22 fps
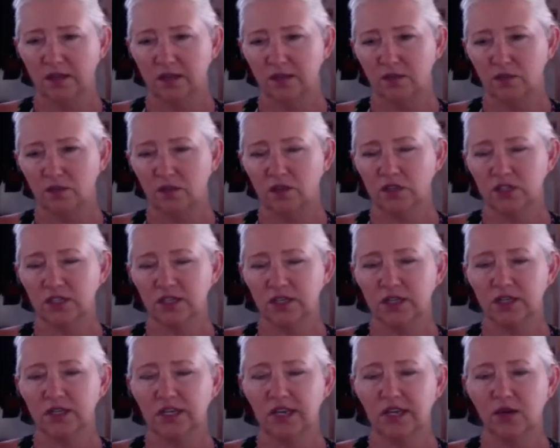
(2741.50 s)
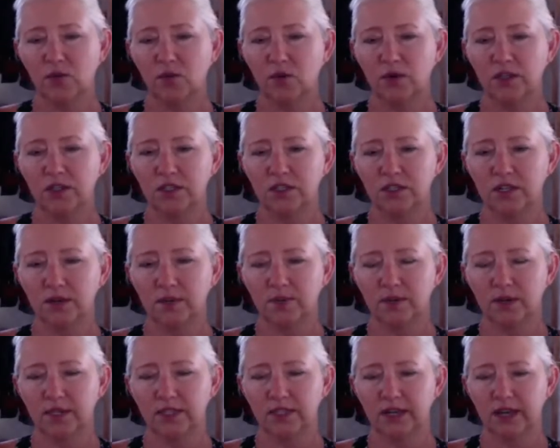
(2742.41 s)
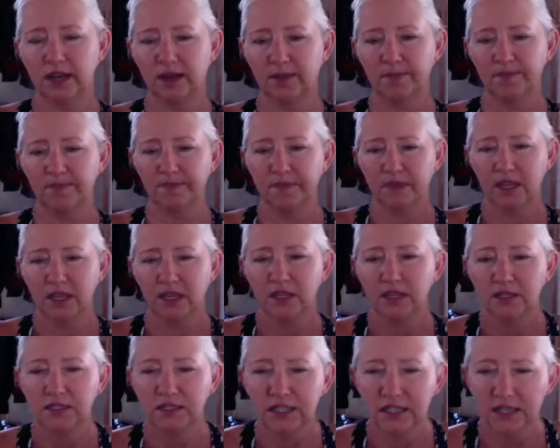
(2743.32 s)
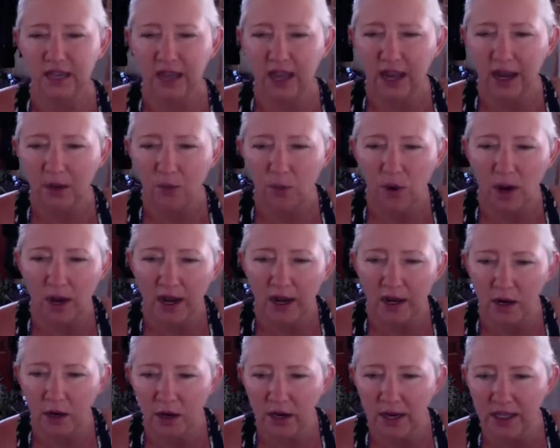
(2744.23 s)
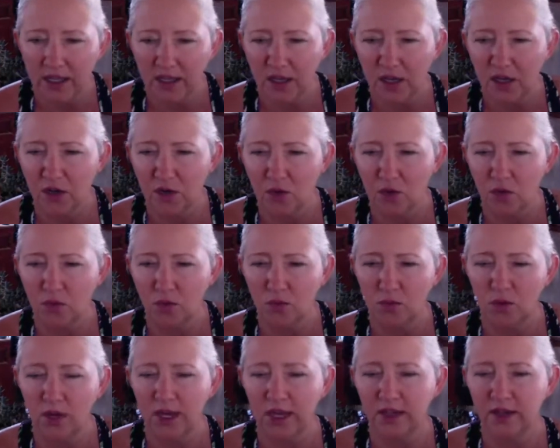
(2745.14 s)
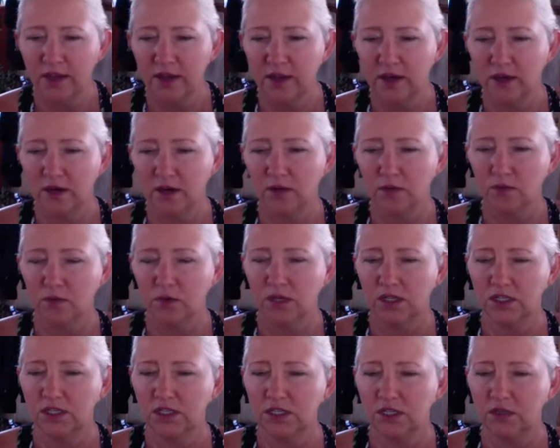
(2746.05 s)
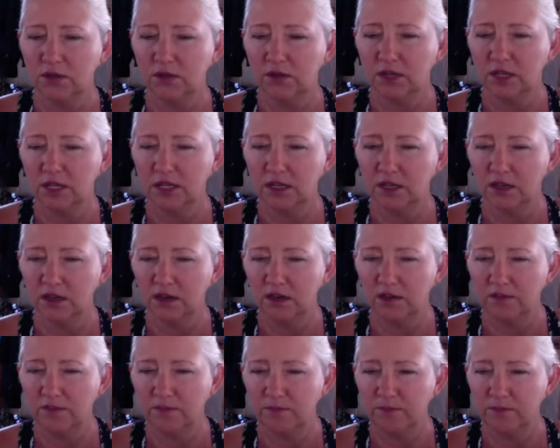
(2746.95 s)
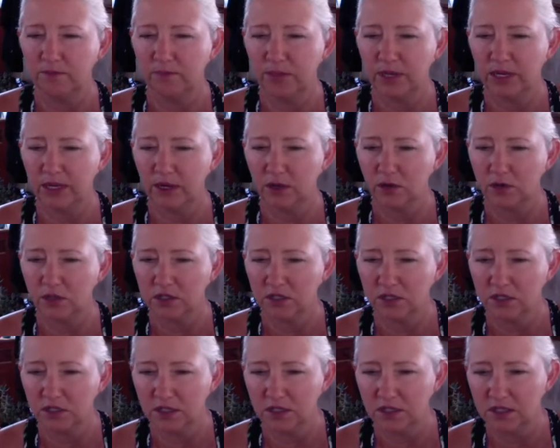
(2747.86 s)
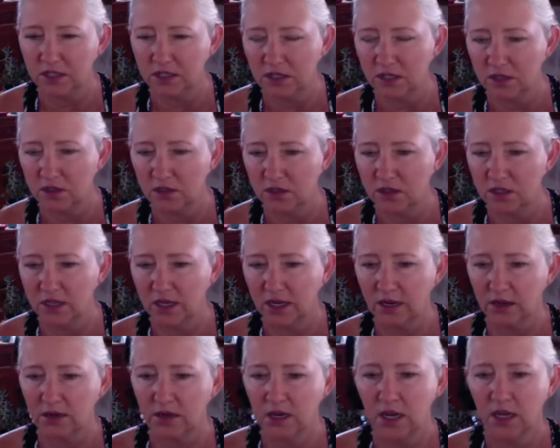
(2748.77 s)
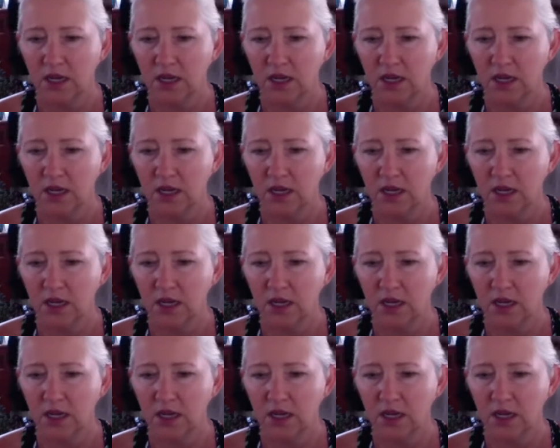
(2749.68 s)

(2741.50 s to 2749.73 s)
we're just going to take it one step at a time. DIYer, hello. Hey there. What do you think of Pierce? Is it a good town?